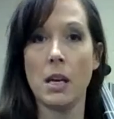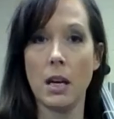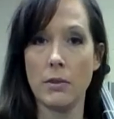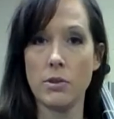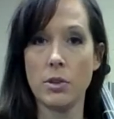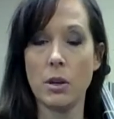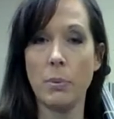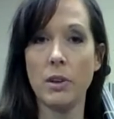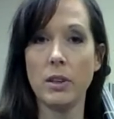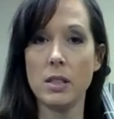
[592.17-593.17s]
F
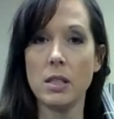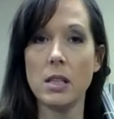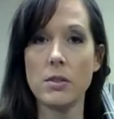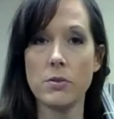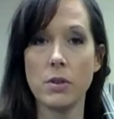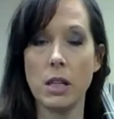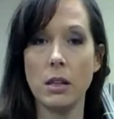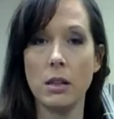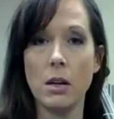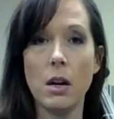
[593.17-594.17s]
sharp on the D
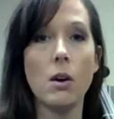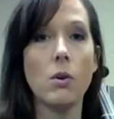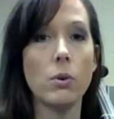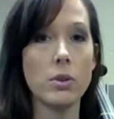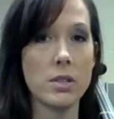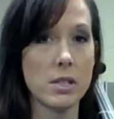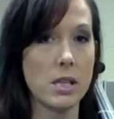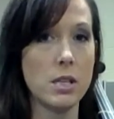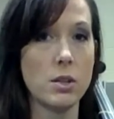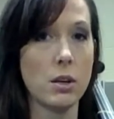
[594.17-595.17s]
string or
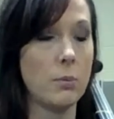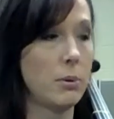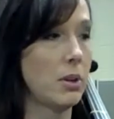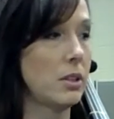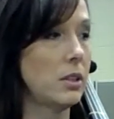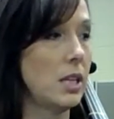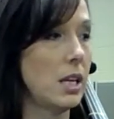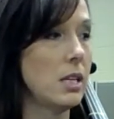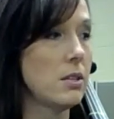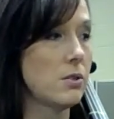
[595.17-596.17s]
C sharp on the
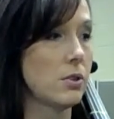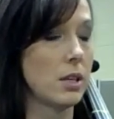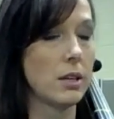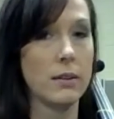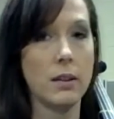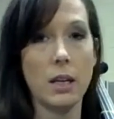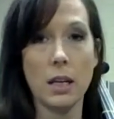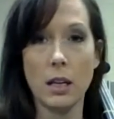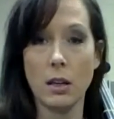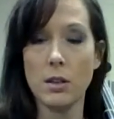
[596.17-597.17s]
A string.
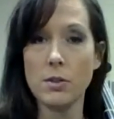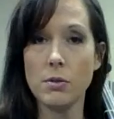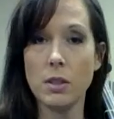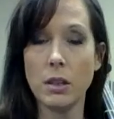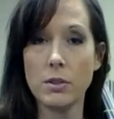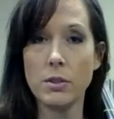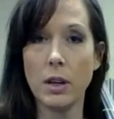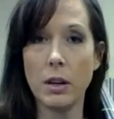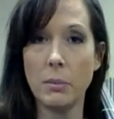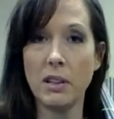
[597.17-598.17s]
It also tells
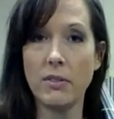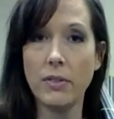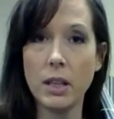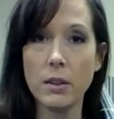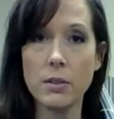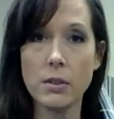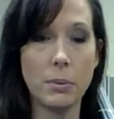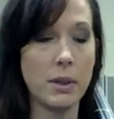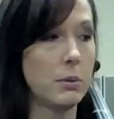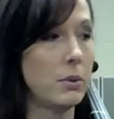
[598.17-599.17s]
you how many fingers to
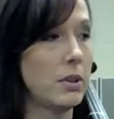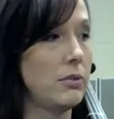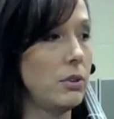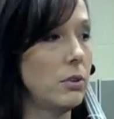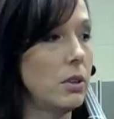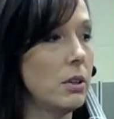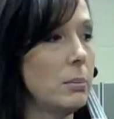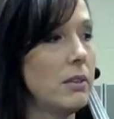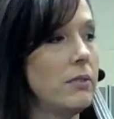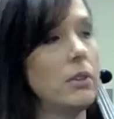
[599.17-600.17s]
play it with. If you look
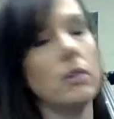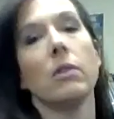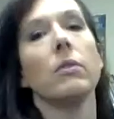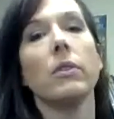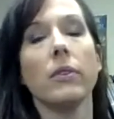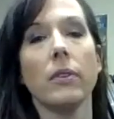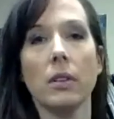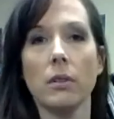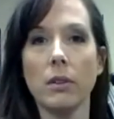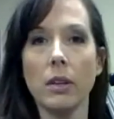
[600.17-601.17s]
above the note, there's a
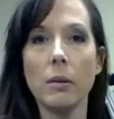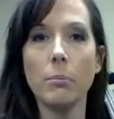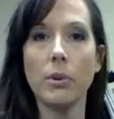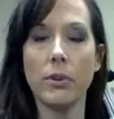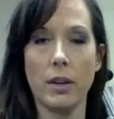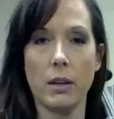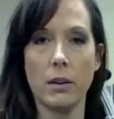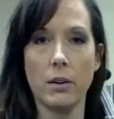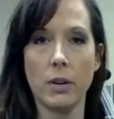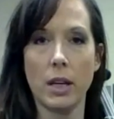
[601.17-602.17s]
little number
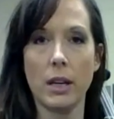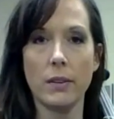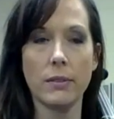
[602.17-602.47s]
there, okay?